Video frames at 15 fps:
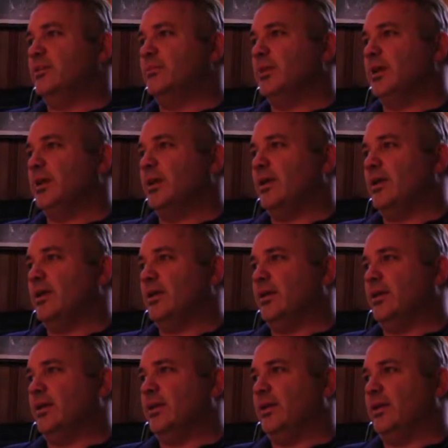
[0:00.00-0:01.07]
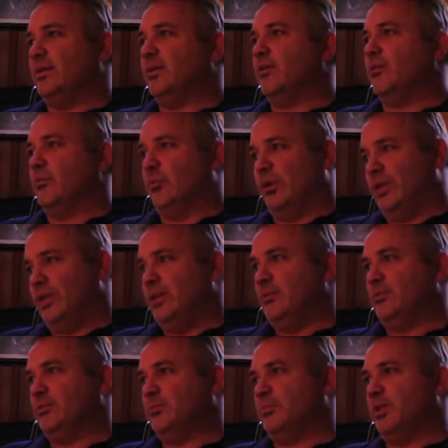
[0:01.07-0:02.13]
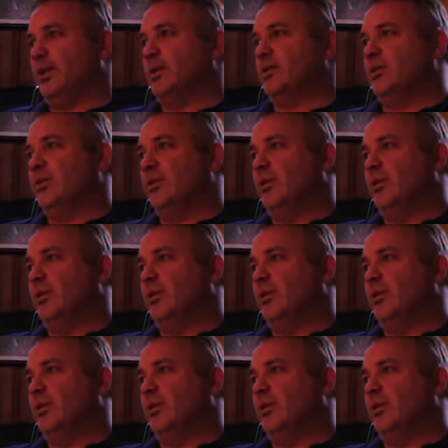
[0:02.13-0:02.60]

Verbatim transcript: When I was playing, or when, when he, he was, was playing? playing?